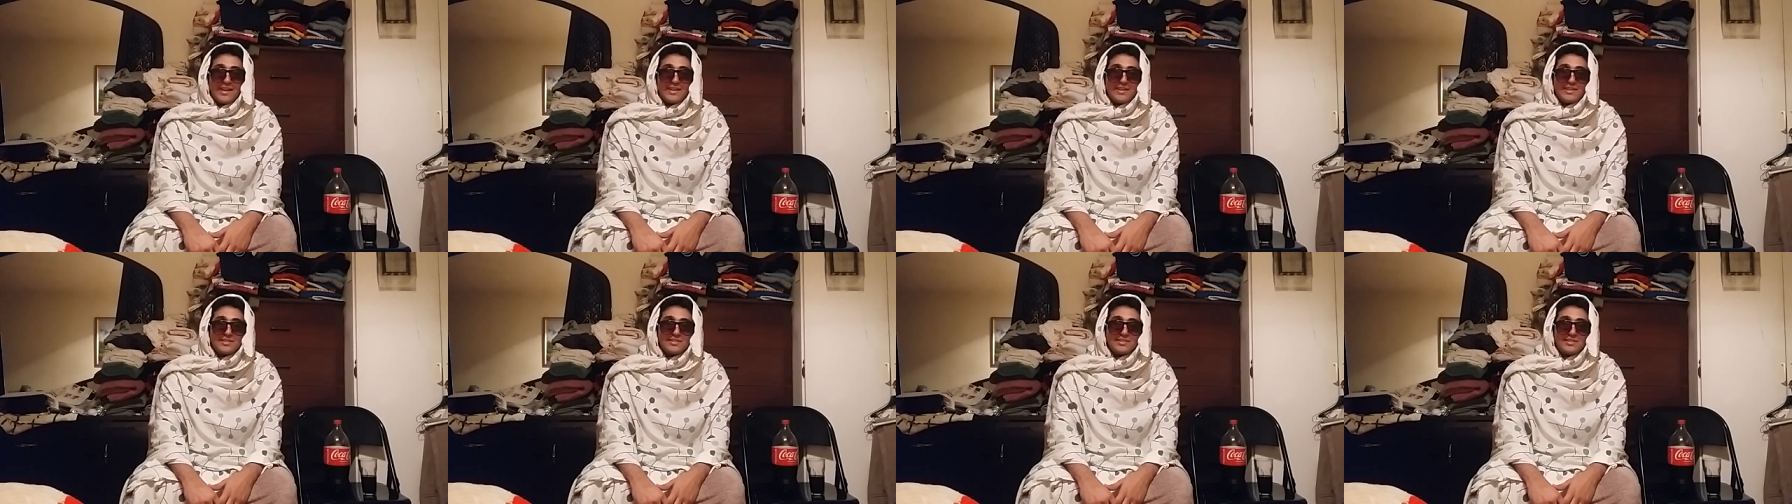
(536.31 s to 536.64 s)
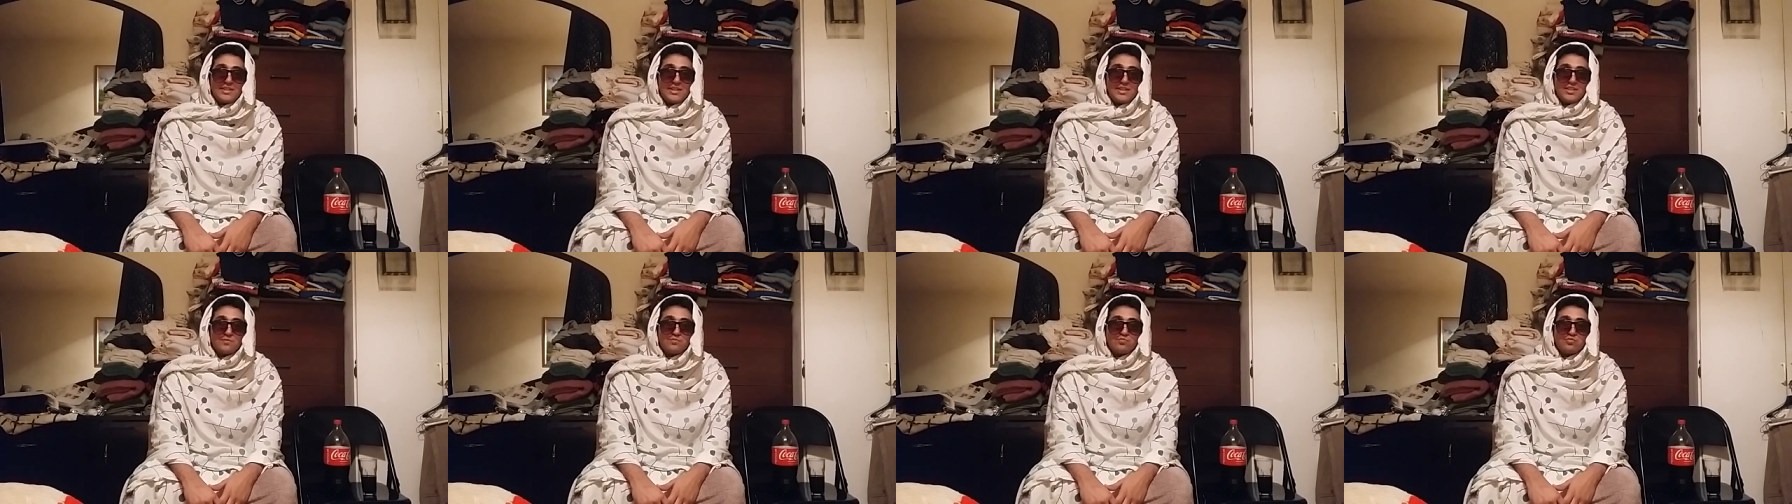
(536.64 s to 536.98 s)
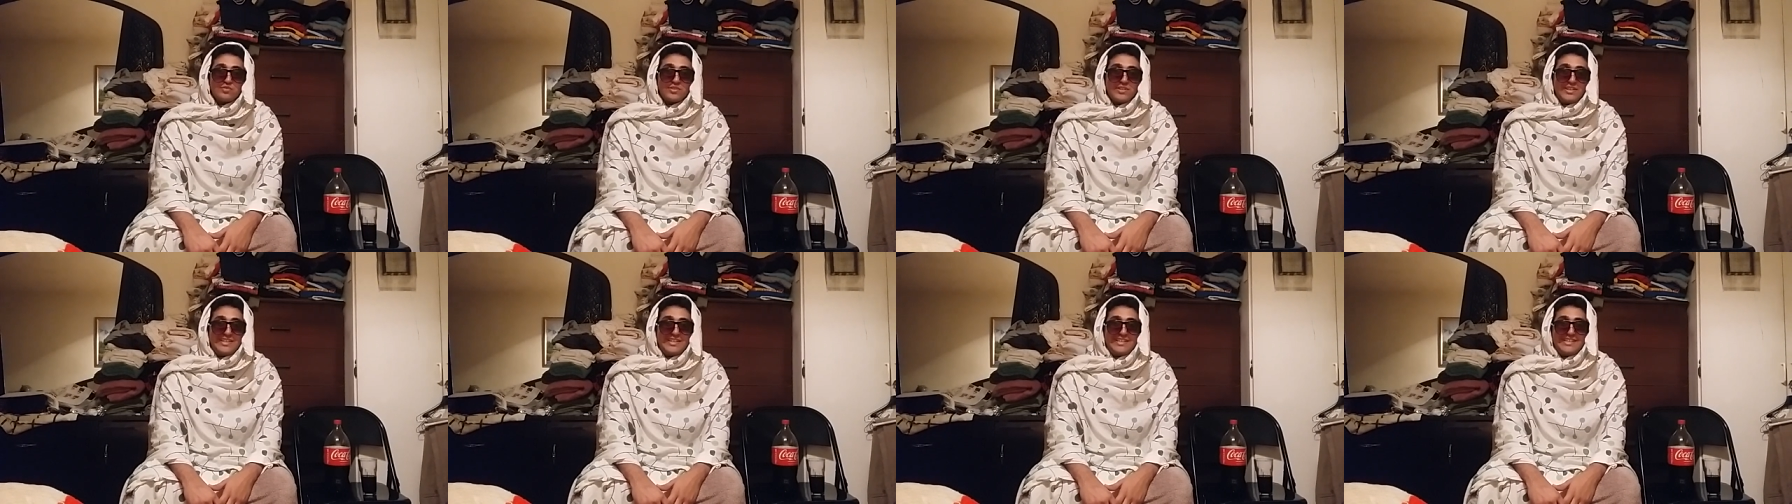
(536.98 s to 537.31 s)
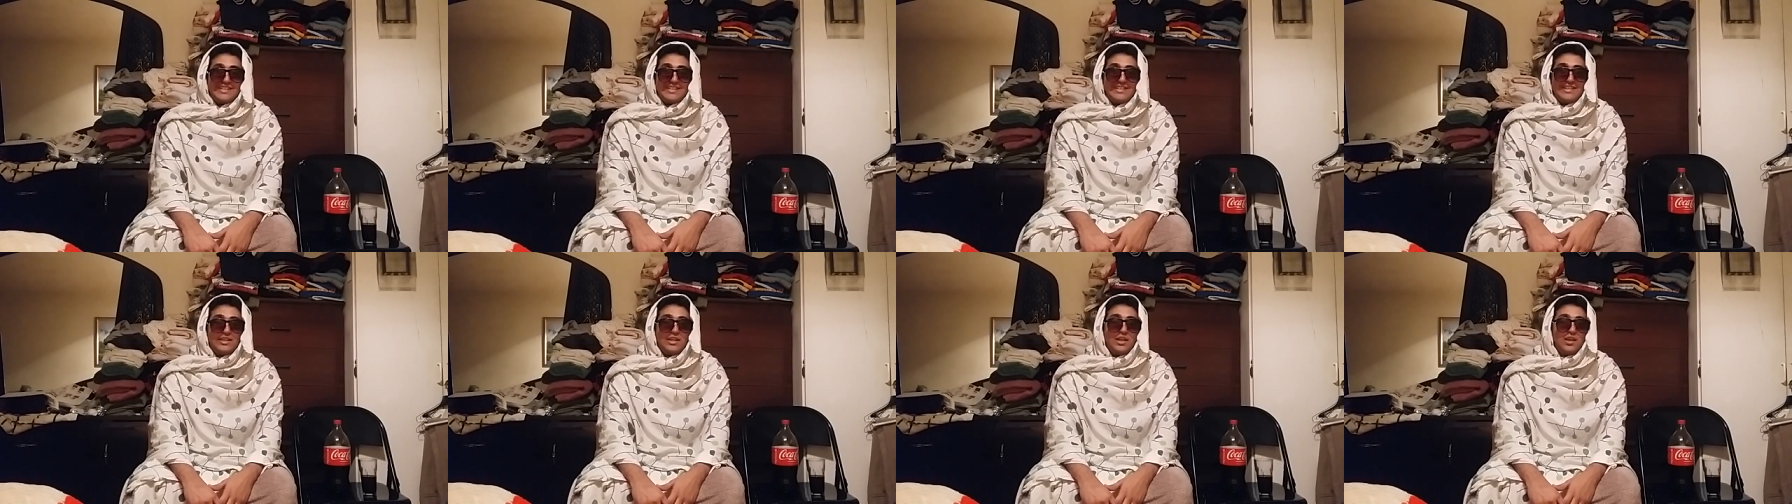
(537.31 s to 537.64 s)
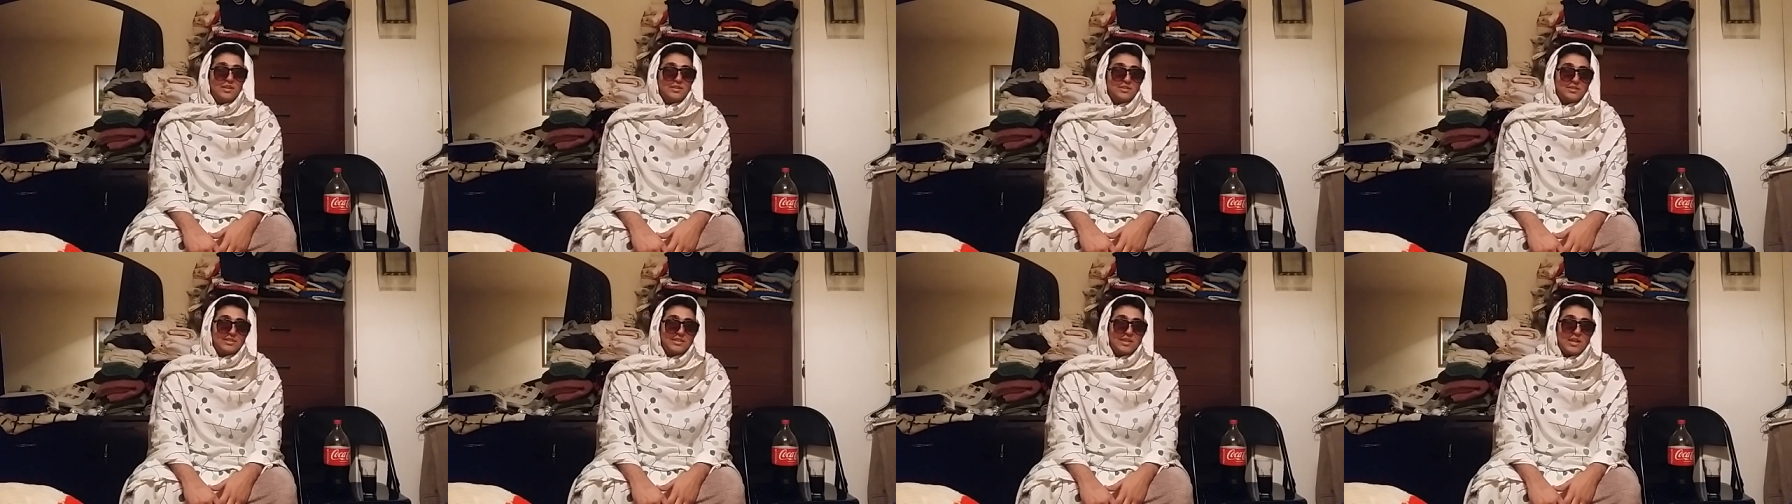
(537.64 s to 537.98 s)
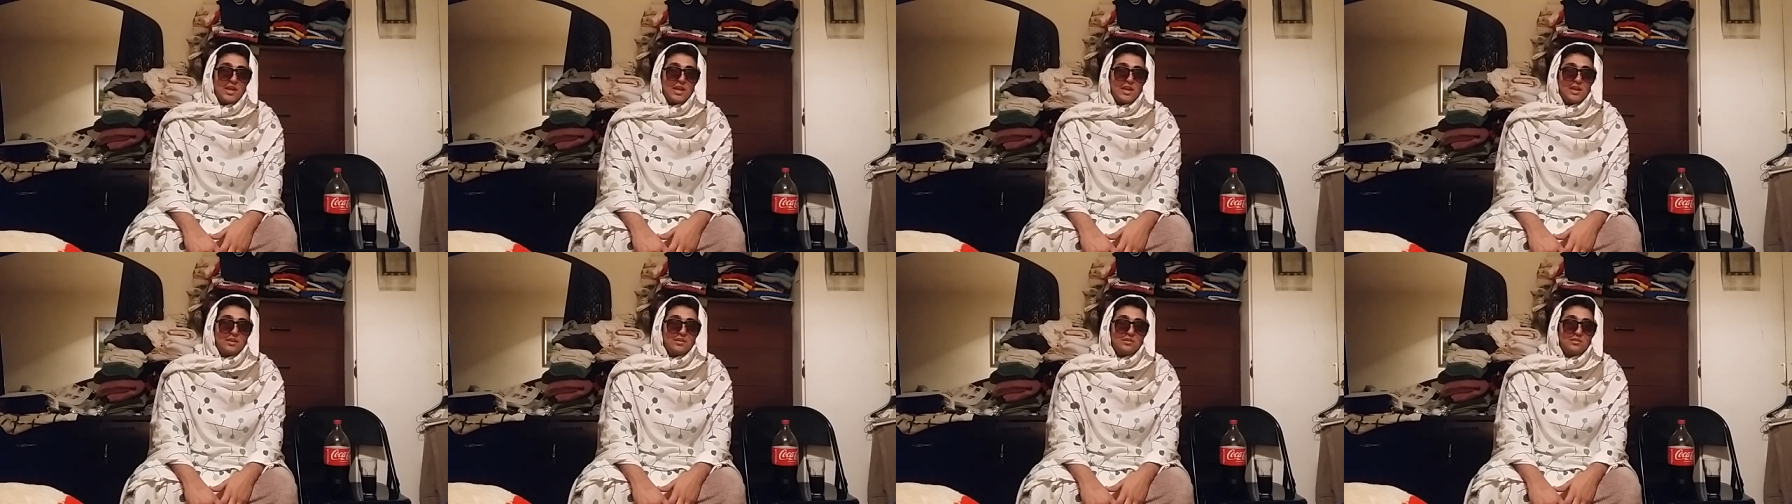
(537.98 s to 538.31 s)
NXT is pretty yee
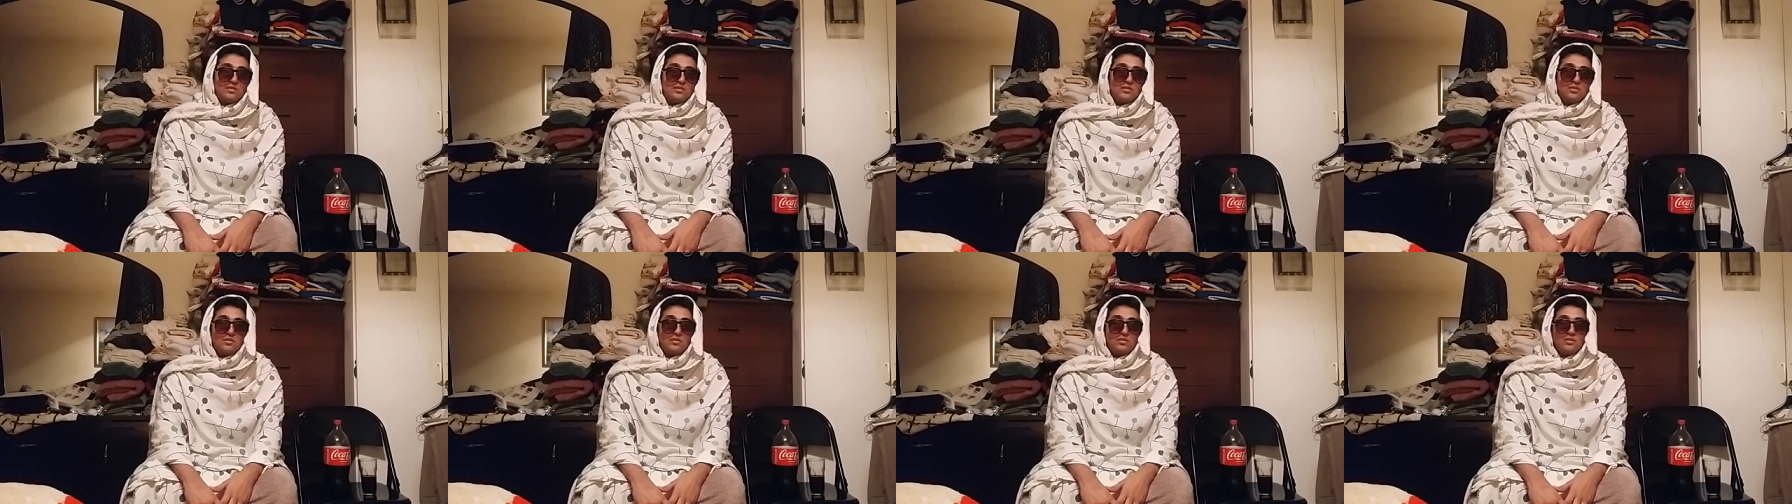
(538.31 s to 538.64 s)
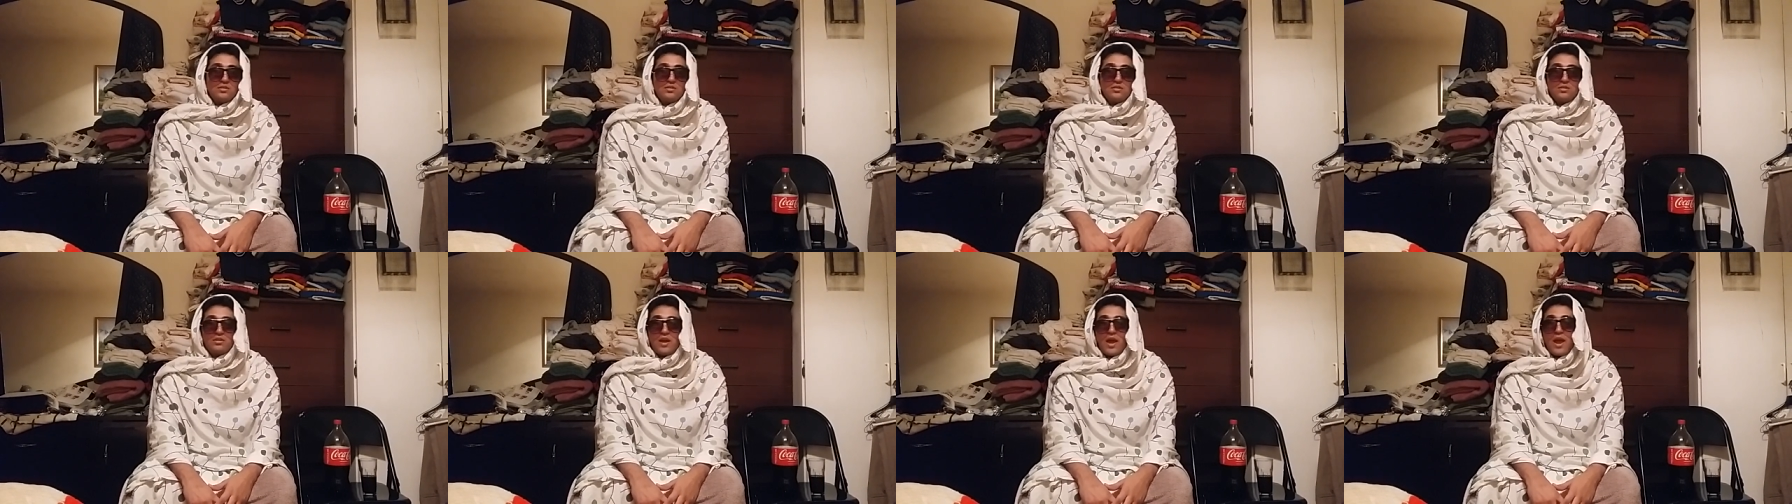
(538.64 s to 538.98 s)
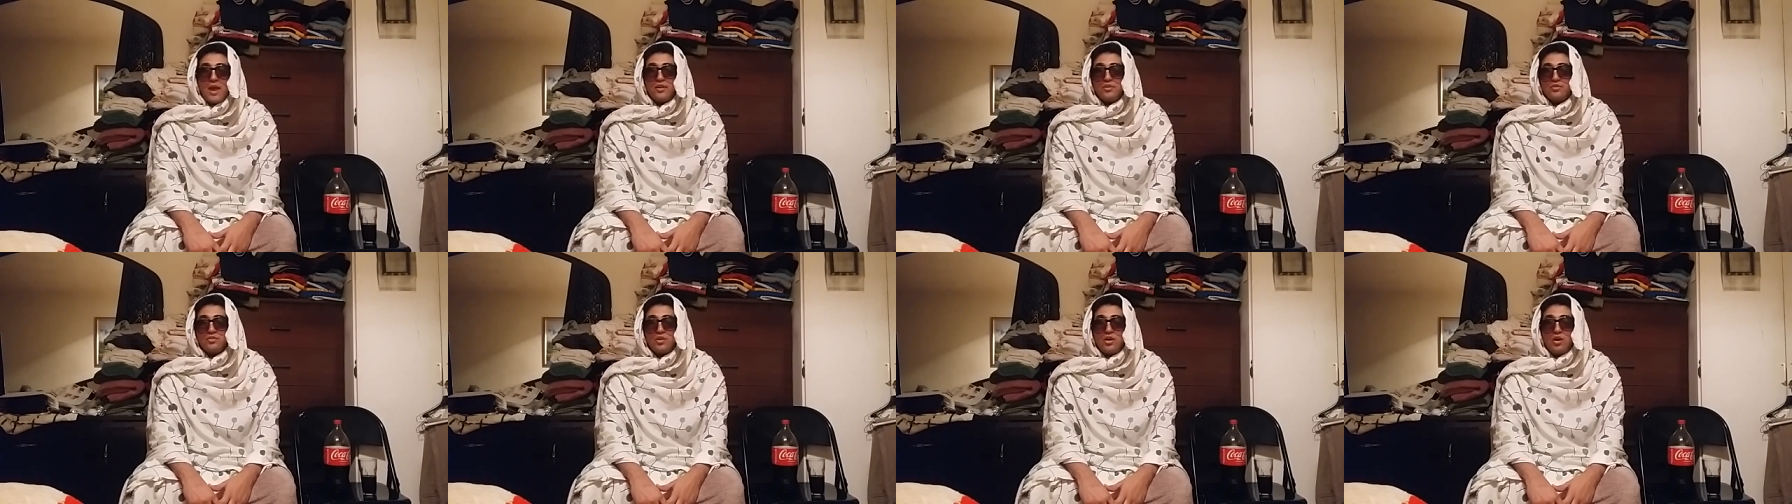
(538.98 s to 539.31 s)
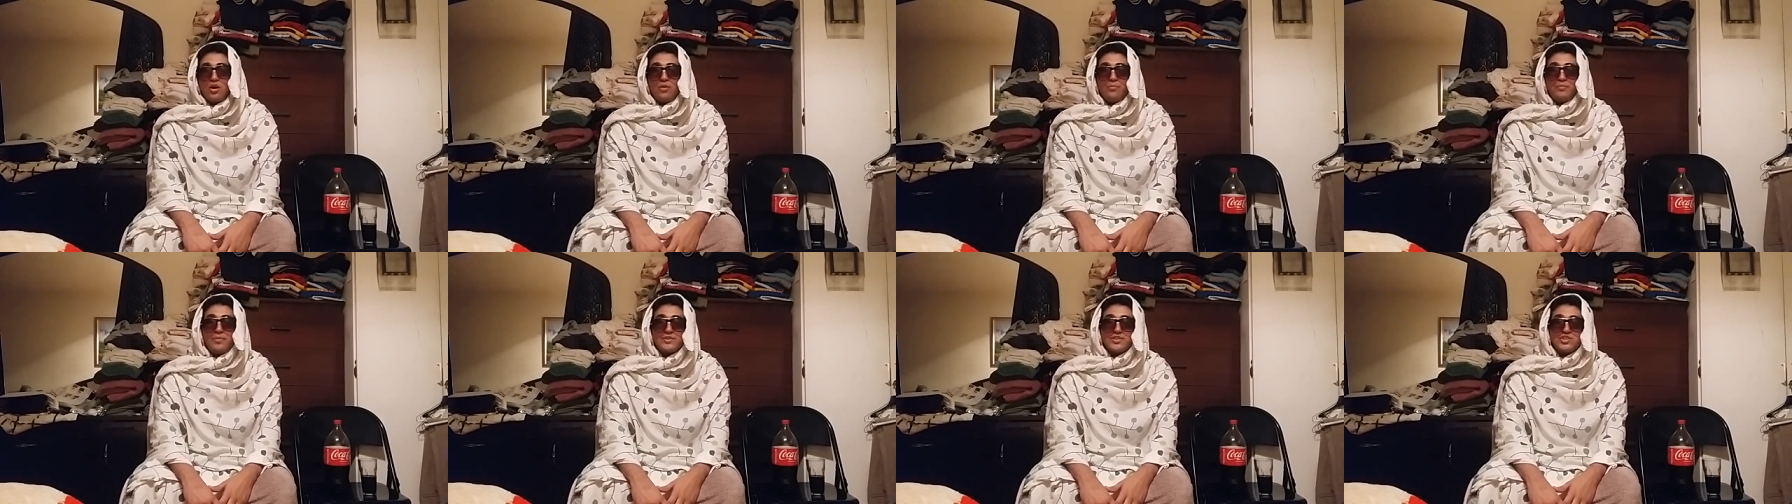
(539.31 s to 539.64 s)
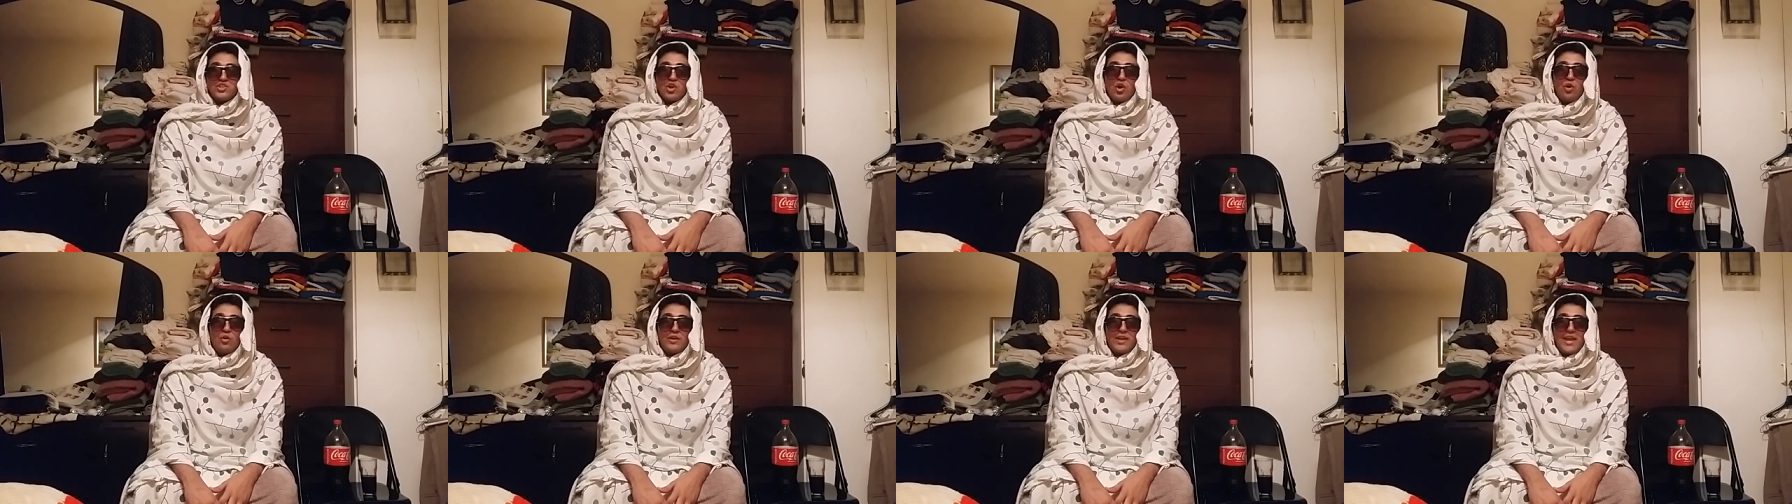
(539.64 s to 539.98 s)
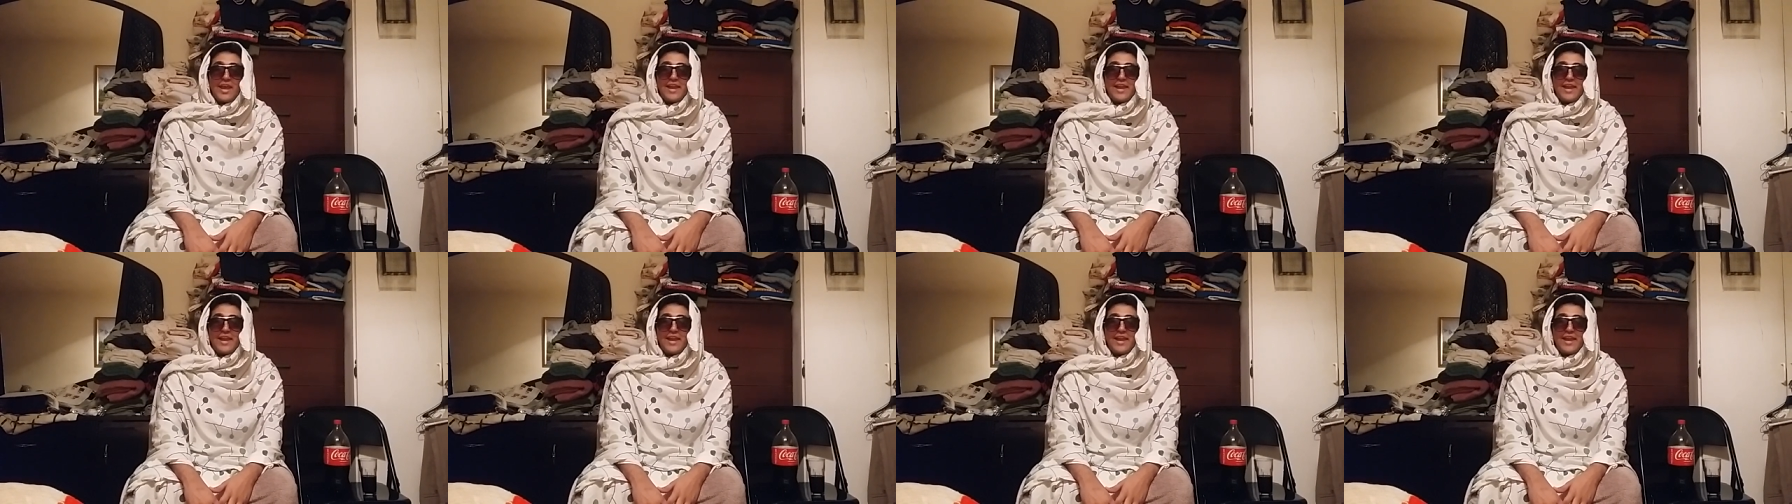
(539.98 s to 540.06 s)
tonight. I don't know, but Joe